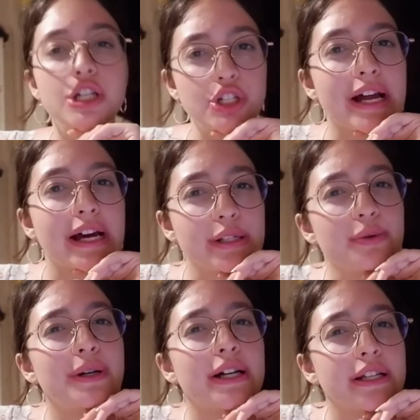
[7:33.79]
Should I
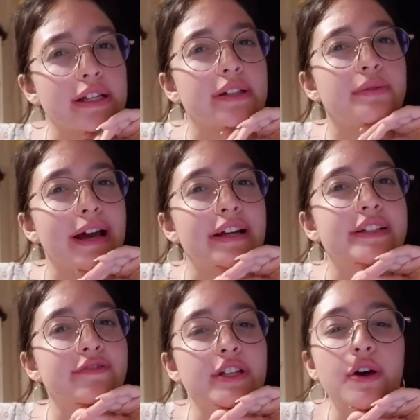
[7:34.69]
do another
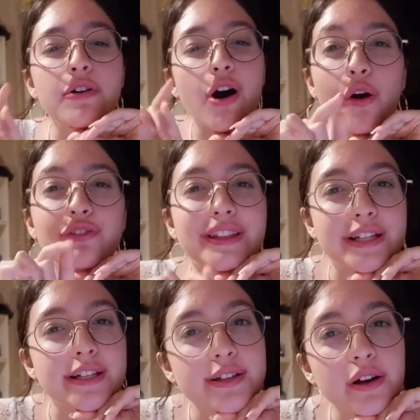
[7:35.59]
reaction video of
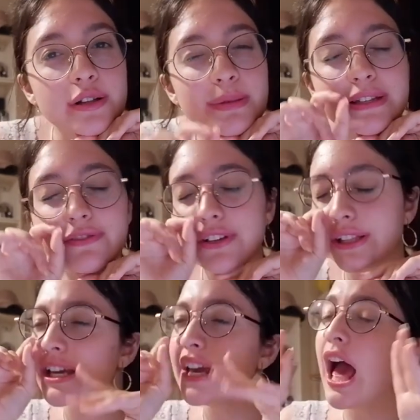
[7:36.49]
this song
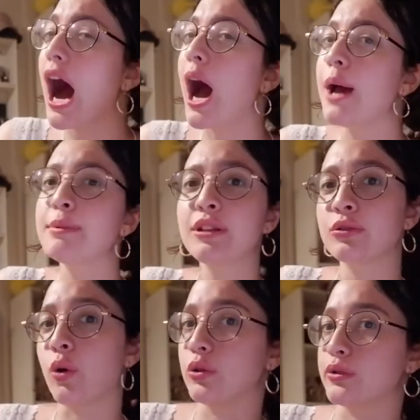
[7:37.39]
specifically? I'm on a
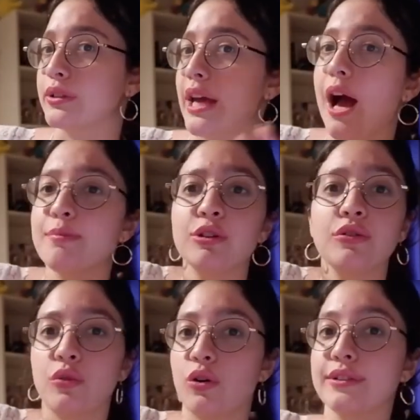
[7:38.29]
roll today, I'm on
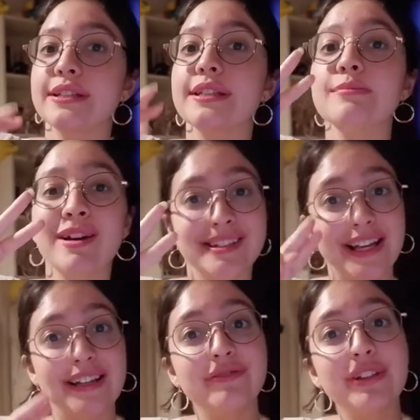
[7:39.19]
a roll. This is my
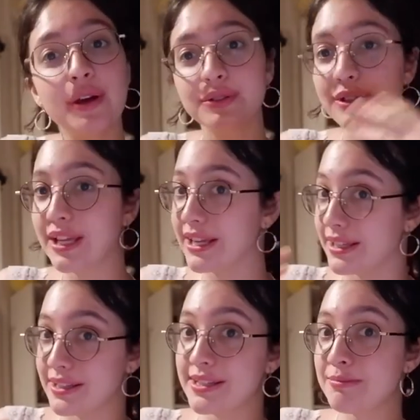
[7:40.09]
second video today
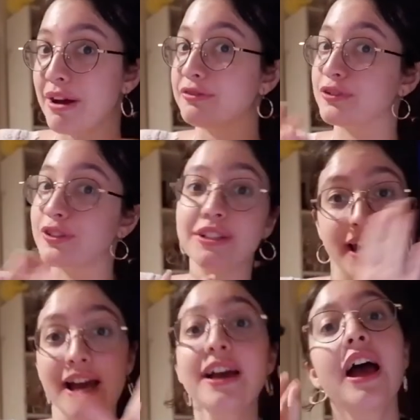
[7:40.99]
in the same outfit.
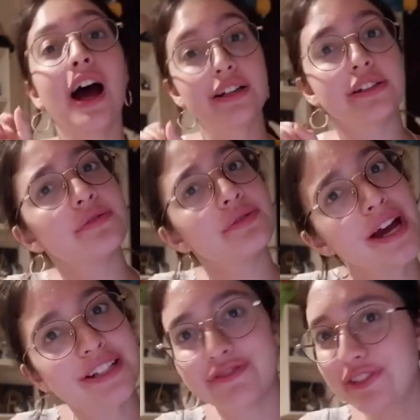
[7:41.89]
Yeah, another
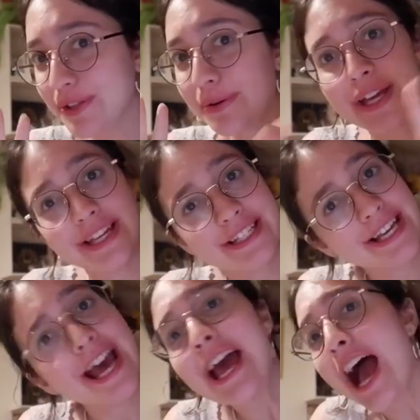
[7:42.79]
reaction video.
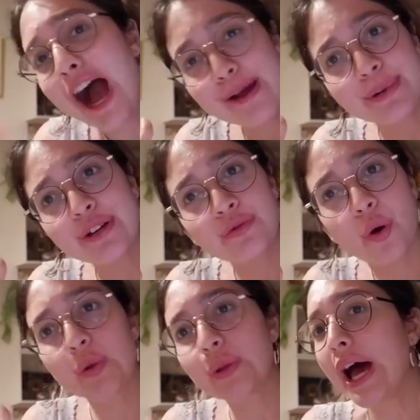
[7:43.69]
Yeah, I'm on a
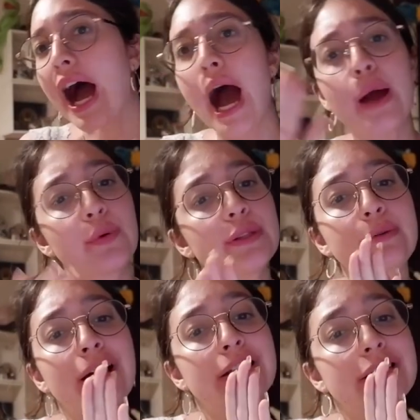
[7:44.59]
roll. I will
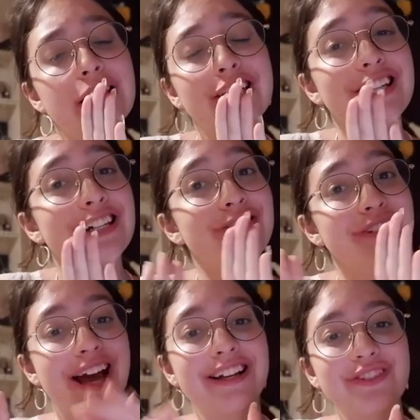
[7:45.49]
do another
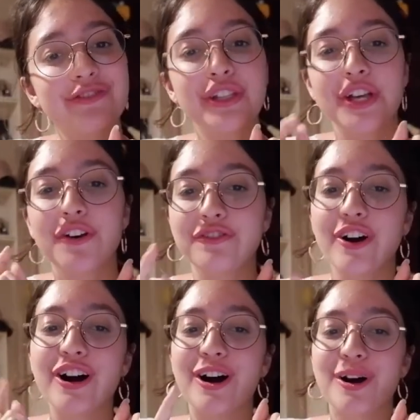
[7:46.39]
reaction video
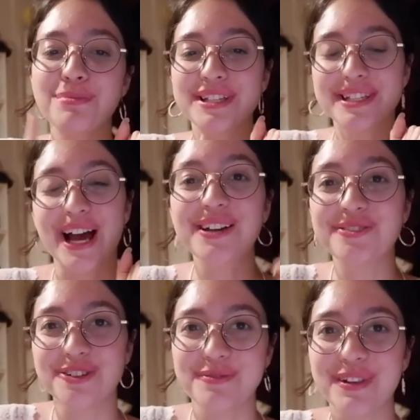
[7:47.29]
for
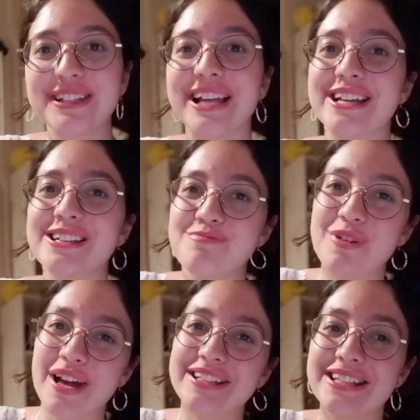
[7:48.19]
Upside Dreaming dance
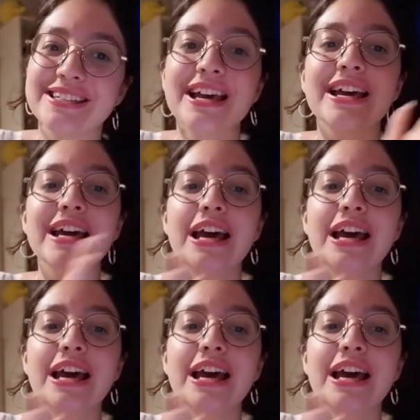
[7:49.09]
practice.